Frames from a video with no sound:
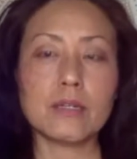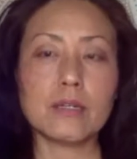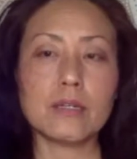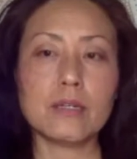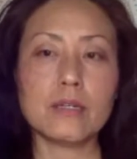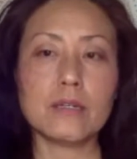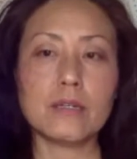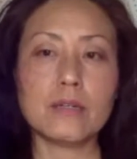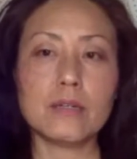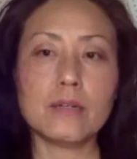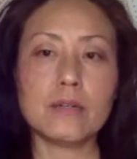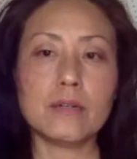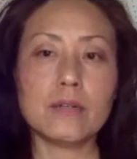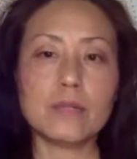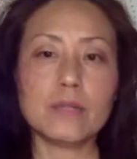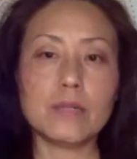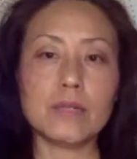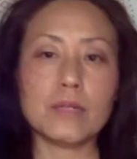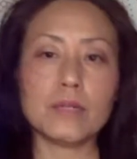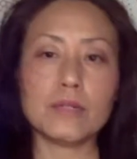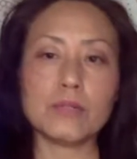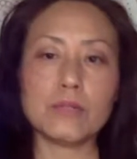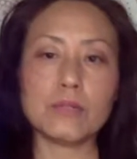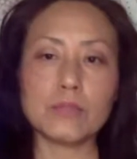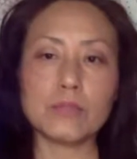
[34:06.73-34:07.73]

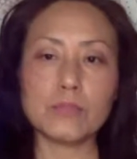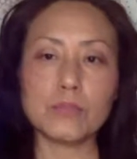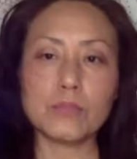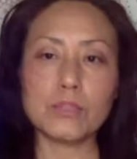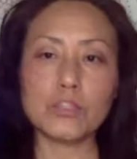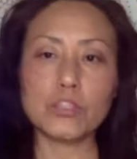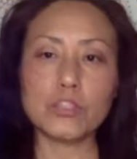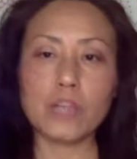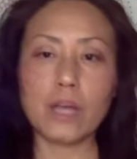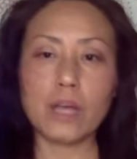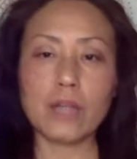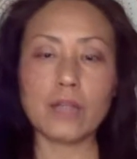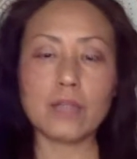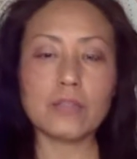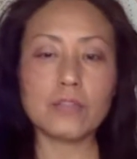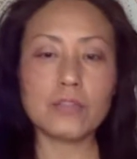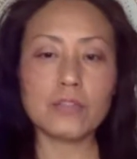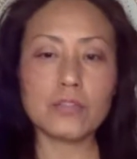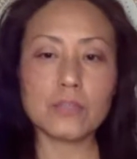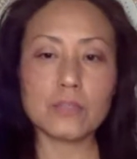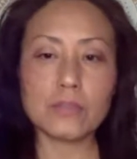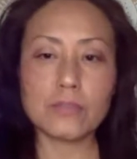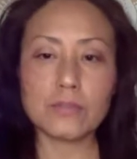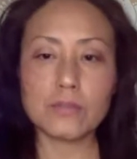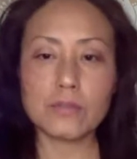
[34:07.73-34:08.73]
I know it's been
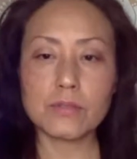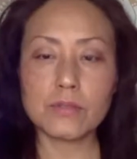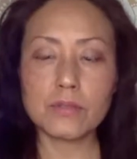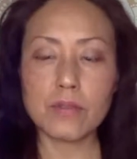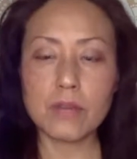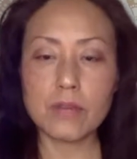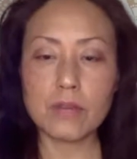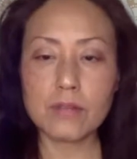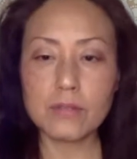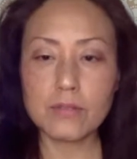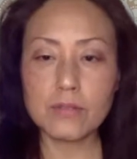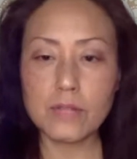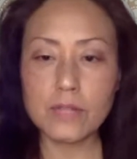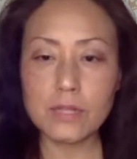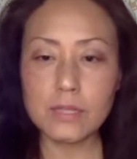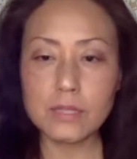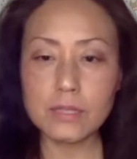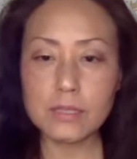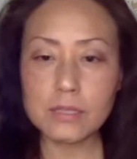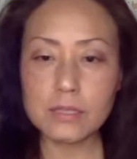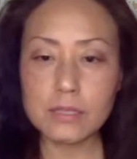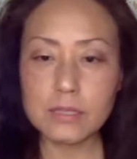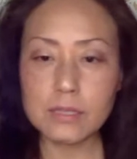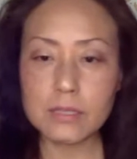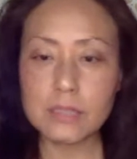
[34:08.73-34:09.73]
challenging for a lot of
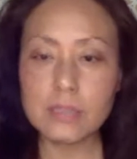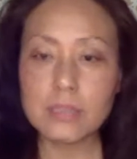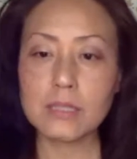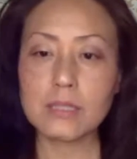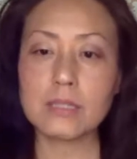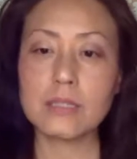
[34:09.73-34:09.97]
us,